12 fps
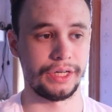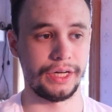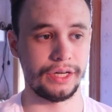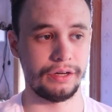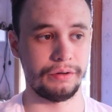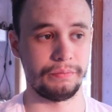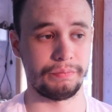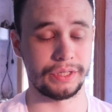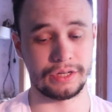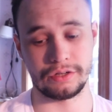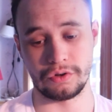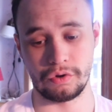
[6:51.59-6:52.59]
But
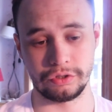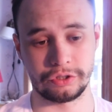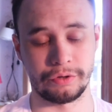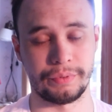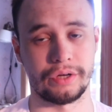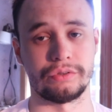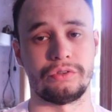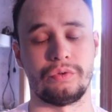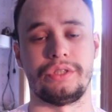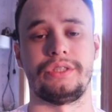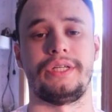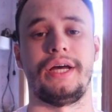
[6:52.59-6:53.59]
then also come out
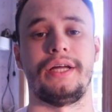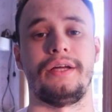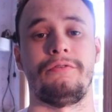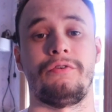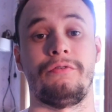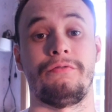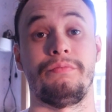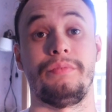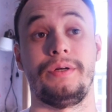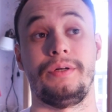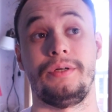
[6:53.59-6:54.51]
stories that from